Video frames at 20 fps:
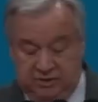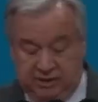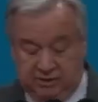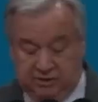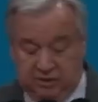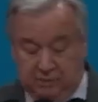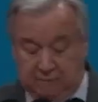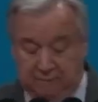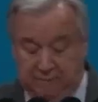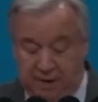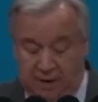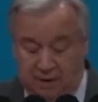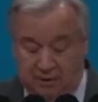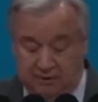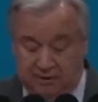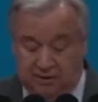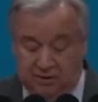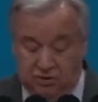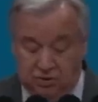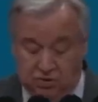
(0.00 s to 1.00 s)
that the
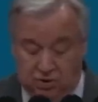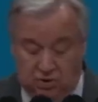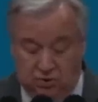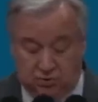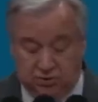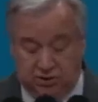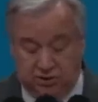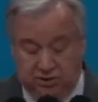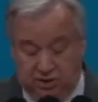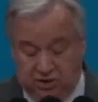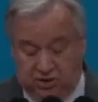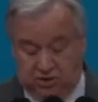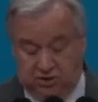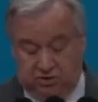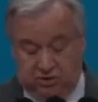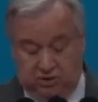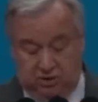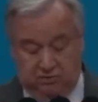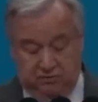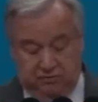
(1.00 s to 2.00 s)
Belt and Road
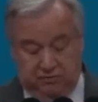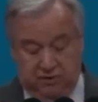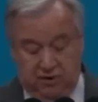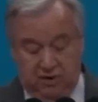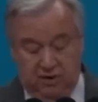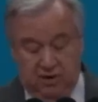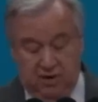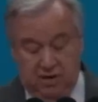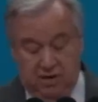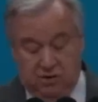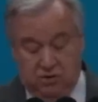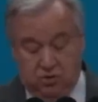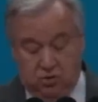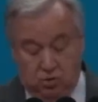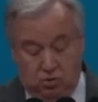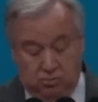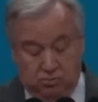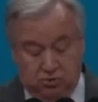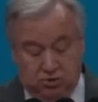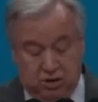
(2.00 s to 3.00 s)
Initiative
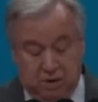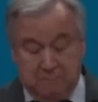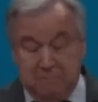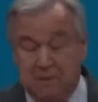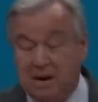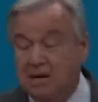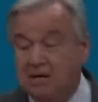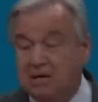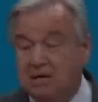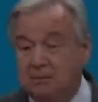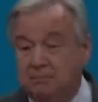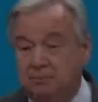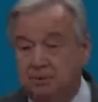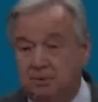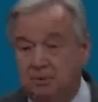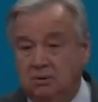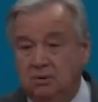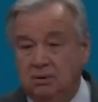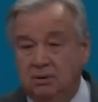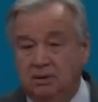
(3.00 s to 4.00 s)
assumes
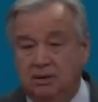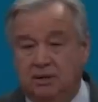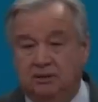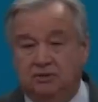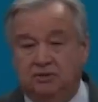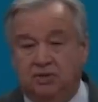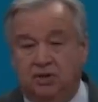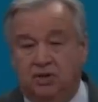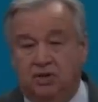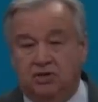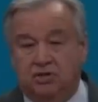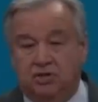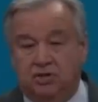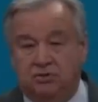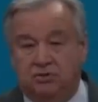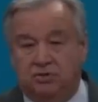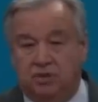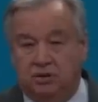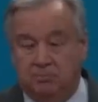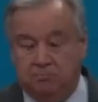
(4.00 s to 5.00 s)
remarkable and
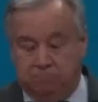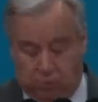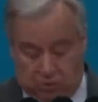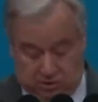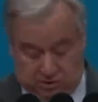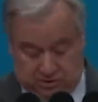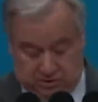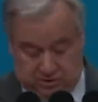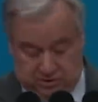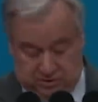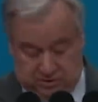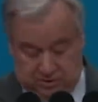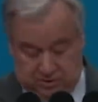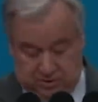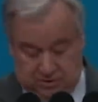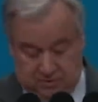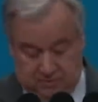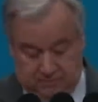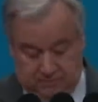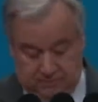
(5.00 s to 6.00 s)
urgent
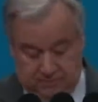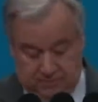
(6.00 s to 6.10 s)
importance.